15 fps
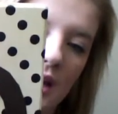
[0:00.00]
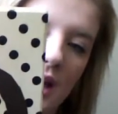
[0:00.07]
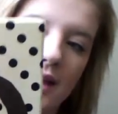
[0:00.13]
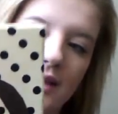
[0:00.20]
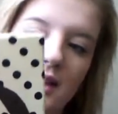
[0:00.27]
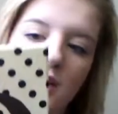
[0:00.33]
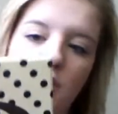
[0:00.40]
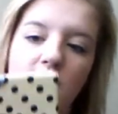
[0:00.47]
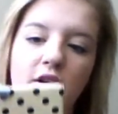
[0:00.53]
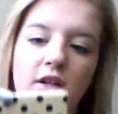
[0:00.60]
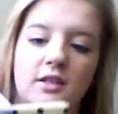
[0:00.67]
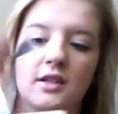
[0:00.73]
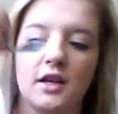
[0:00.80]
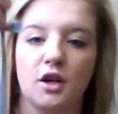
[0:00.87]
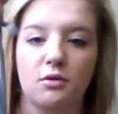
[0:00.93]
And then you're
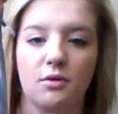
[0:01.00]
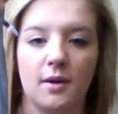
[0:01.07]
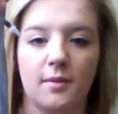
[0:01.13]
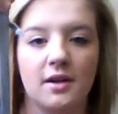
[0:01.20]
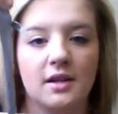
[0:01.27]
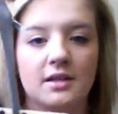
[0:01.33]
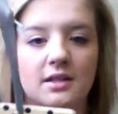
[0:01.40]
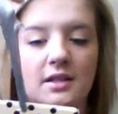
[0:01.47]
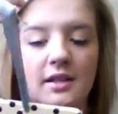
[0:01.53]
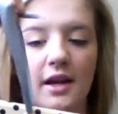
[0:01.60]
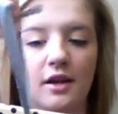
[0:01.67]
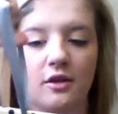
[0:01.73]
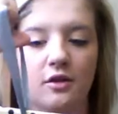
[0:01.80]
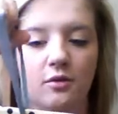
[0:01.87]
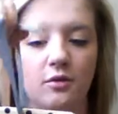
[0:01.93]
going to take your ribbon and
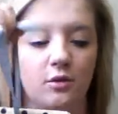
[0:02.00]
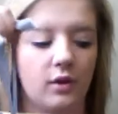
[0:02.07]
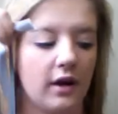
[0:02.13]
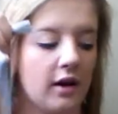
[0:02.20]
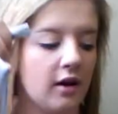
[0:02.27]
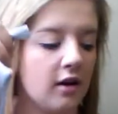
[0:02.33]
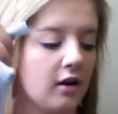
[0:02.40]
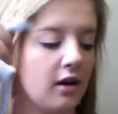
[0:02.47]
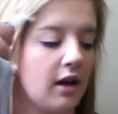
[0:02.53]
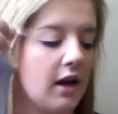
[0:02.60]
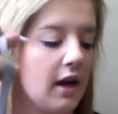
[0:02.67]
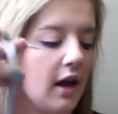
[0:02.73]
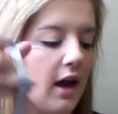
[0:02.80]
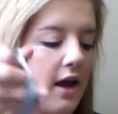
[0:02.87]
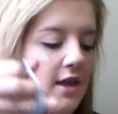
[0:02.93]
slide it through there.
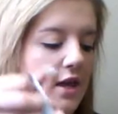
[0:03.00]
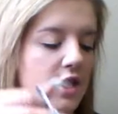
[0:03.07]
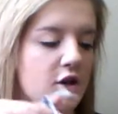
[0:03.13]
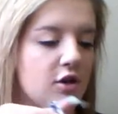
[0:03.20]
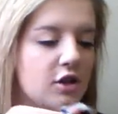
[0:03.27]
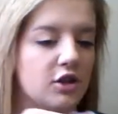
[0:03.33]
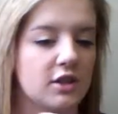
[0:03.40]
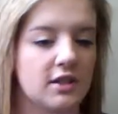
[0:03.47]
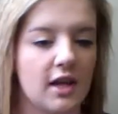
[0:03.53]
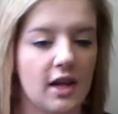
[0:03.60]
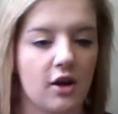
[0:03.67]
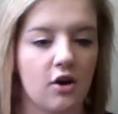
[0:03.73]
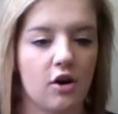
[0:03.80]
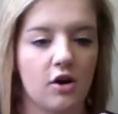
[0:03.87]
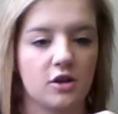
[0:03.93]
And then you can just hang
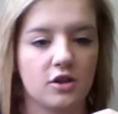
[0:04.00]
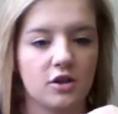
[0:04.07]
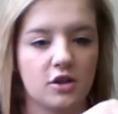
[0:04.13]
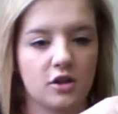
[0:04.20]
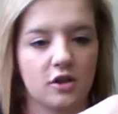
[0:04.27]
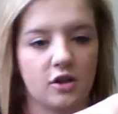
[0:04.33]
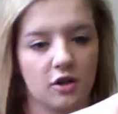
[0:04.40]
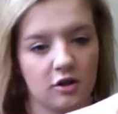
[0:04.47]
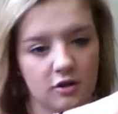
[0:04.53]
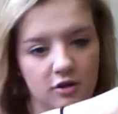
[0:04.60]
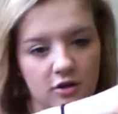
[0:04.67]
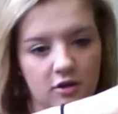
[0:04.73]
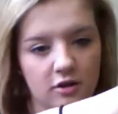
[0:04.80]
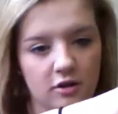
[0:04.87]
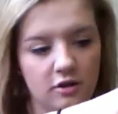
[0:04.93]
it onto your
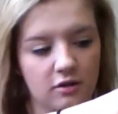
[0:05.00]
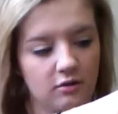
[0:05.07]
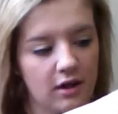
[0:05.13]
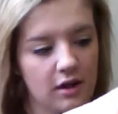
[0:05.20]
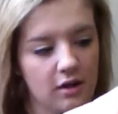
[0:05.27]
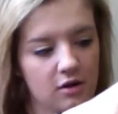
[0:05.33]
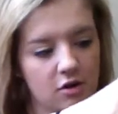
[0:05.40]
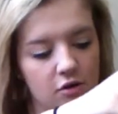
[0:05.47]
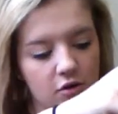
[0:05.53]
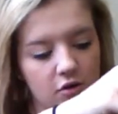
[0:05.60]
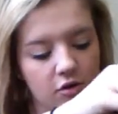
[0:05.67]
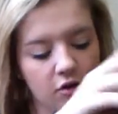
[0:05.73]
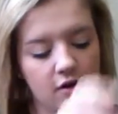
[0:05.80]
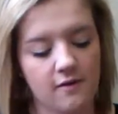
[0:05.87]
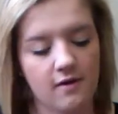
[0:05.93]
curtain, like your
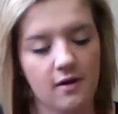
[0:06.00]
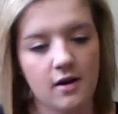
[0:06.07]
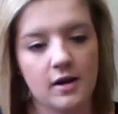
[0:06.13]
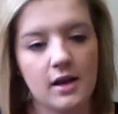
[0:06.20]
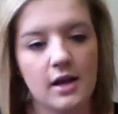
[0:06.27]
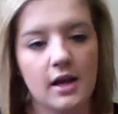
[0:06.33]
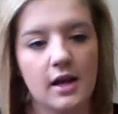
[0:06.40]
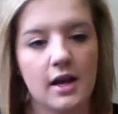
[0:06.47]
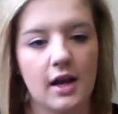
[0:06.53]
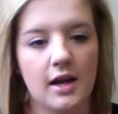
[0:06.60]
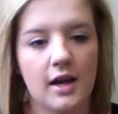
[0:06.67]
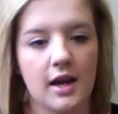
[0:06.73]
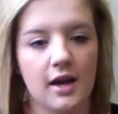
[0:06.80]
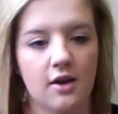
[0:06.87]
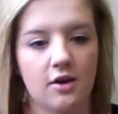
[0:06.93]
little curtain rod,
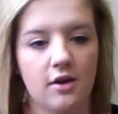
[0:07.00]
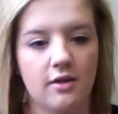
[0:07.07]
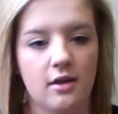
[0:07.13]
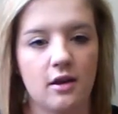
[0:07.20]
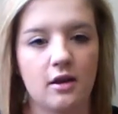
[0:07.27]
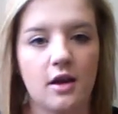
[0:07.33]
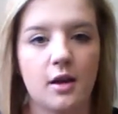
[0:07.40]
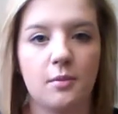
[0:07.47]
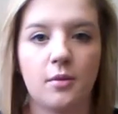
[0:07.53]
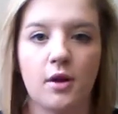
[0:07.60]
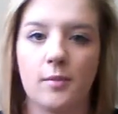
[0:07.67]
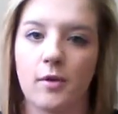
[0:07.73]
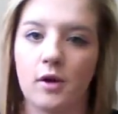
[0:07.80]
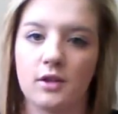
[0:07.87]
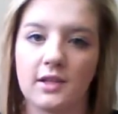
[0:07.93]
and hang it on there and put
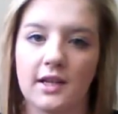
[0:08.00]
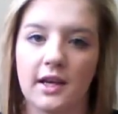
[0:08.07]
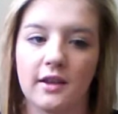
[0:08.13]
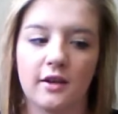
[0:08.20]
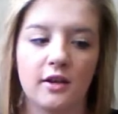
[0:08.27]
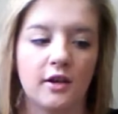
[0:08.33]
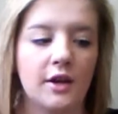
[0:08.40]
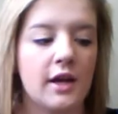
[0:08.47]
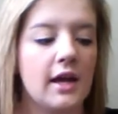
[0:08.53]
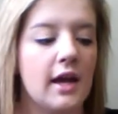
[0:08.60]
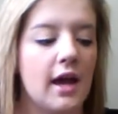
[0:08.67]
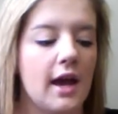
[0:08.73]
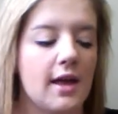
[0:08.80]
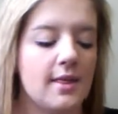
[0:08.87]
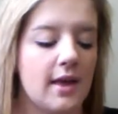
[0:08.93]
them all together.
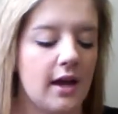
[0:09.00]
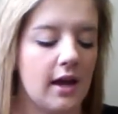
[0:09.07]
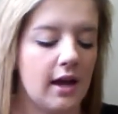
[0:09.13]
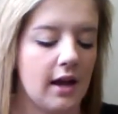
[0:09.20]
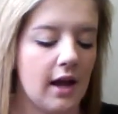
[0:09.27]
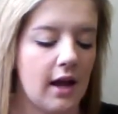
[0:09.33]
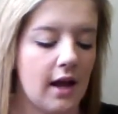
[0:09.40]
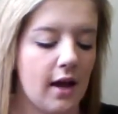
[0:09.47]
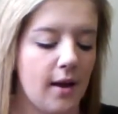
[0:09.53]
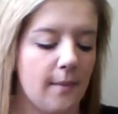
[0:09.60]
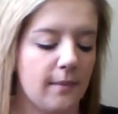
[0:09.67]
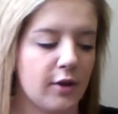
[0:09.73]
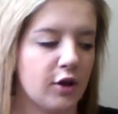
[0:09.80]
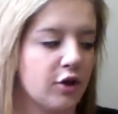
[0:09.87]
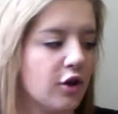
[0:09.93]
And then
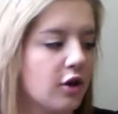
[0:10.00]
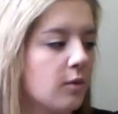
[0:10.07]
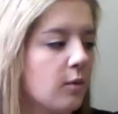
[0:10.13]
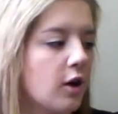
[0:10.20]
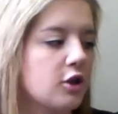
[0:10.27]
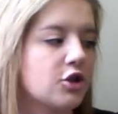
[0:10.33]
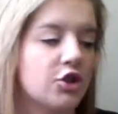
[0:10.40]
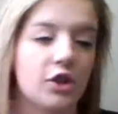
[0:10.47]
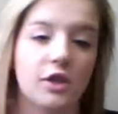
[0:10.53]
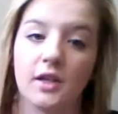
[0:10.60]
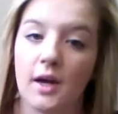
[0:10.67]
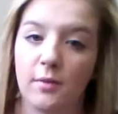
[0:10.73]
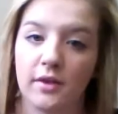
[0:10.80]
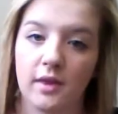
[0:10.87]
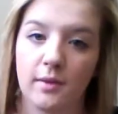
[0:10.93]
the curtain rod should
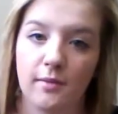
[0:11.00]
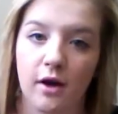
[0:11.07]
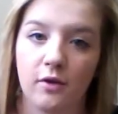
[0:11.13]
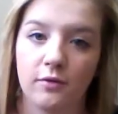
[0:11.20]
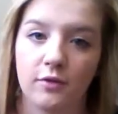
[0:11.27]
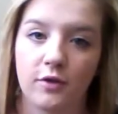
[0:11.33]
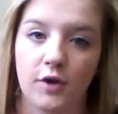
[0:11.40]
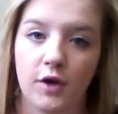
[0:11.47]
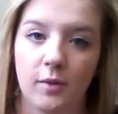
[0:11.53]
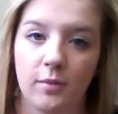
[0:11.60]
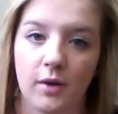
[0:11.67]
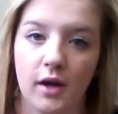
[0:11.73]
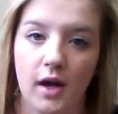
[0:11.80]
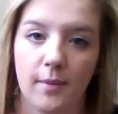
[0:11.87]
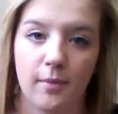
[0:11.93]
come with a mount for you to
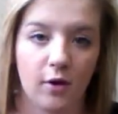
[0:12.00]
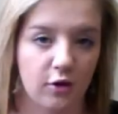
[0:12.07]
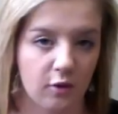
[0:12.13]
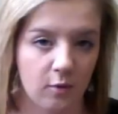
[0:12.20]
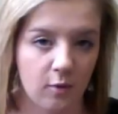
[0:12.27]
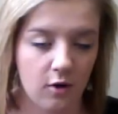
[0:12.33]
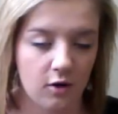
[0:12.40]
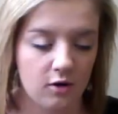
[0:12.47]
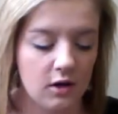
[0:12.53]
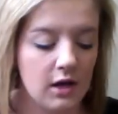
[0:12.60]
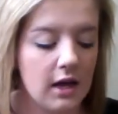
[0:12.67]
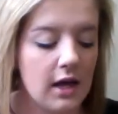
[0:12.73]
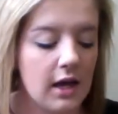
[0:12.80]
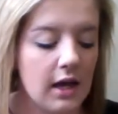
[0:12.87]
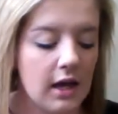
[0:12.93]
put up on your wall.
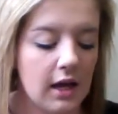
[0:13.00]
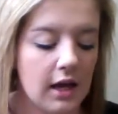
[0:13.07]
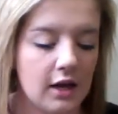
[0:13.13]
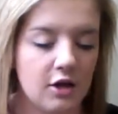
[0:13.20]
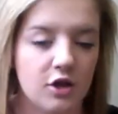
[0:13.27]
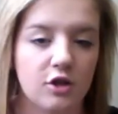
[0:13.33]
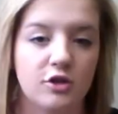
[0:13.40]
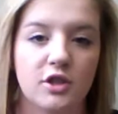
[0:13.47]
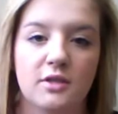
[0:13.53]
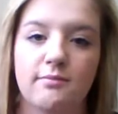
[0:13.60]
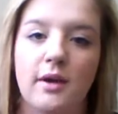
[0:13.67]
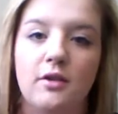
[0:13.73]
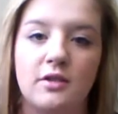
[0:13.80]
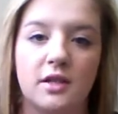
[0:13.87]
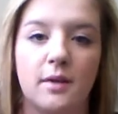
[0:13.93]
And you just
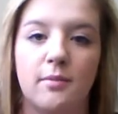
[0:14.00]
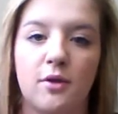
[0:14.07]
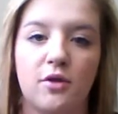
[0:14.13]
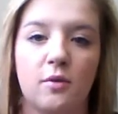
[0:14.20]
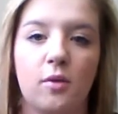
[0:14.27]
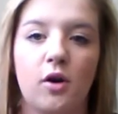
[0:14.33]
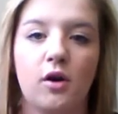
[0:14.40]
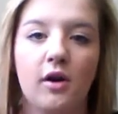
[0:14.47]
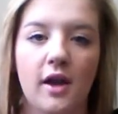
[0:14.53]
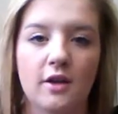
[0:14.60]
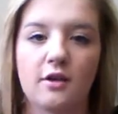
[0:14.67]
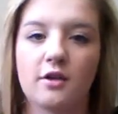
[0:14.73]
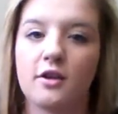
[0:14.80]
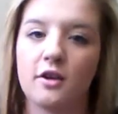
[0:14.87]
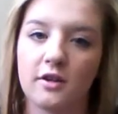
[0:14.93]
mount it up on the wall,
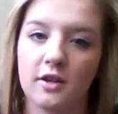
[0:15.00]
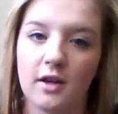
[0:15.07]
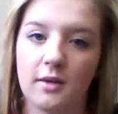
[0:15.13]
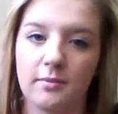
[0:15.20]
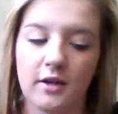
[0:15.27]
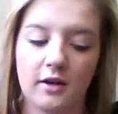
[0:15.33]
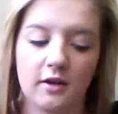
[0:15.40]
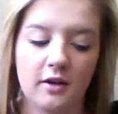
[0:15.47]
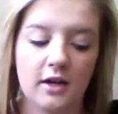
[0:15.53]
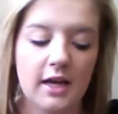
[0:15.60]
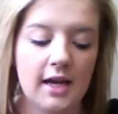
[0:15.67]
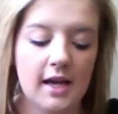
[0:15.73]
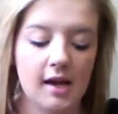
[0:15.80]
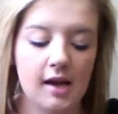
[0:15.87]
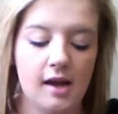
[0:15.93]
hang your curtain up there,
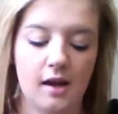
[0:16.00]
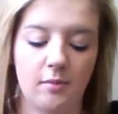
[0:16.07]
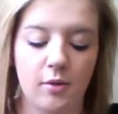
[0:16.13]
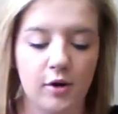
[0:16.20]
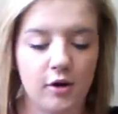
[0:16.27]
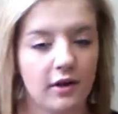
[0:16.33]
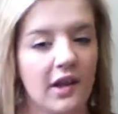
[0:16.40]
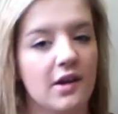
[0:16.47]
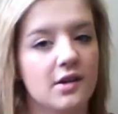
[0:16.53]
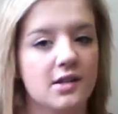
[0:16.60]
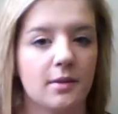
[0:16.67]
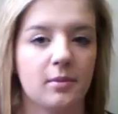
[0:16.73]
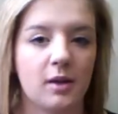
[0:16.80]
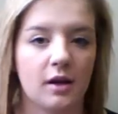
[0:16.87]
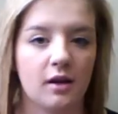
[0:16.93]
and put your
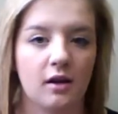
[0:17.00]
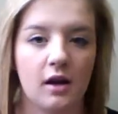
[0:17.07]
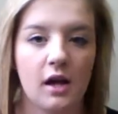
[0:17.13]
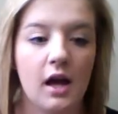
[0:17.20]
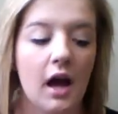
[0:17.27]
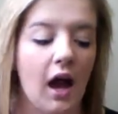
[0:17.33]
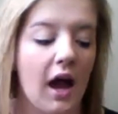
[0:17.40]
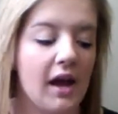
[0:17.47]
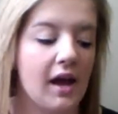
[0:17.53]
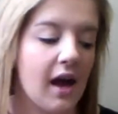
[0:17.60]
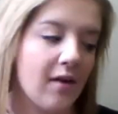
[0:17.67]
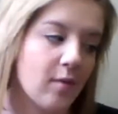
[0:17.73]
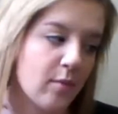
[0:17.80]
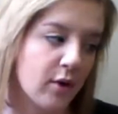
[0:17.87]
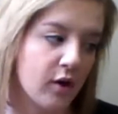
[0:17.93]
letters up there. I
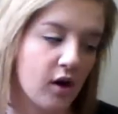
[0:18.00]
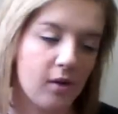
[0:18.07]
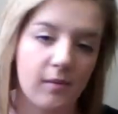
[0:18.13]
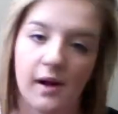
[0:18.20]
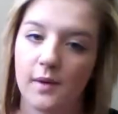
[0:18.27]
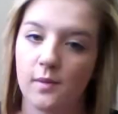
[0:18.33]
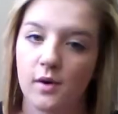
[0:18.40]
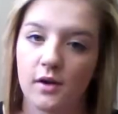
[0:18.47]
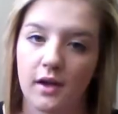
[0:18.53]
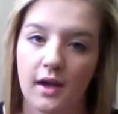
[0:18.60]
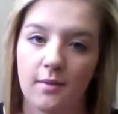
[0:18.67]
haven't put it on my wall